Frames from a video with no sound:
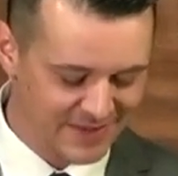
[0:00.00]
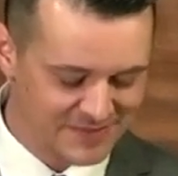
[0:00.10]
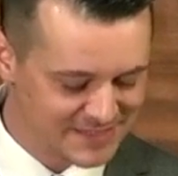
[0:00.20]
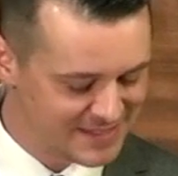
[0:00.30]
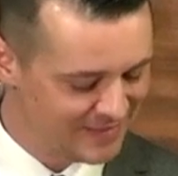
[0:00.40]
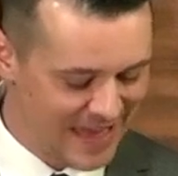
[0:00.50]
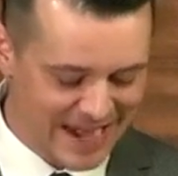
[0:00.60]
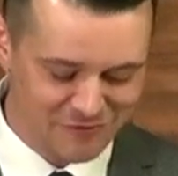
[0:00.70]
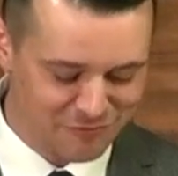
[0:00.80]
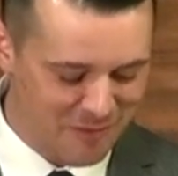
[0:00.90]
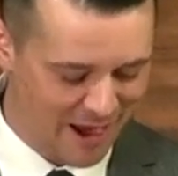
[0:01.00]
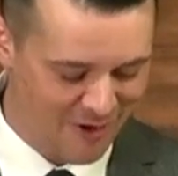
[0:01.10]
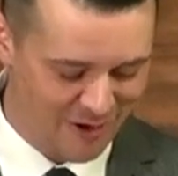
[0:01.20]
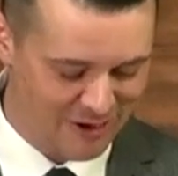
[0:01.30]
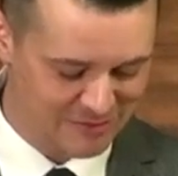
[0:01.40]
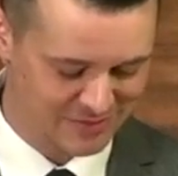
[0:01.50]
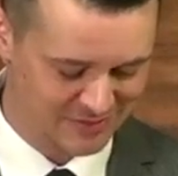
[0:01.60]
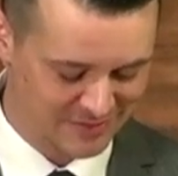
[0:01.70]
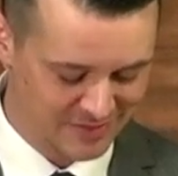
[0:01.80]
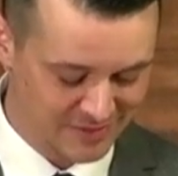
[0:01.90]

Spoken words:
and the delight of my heart,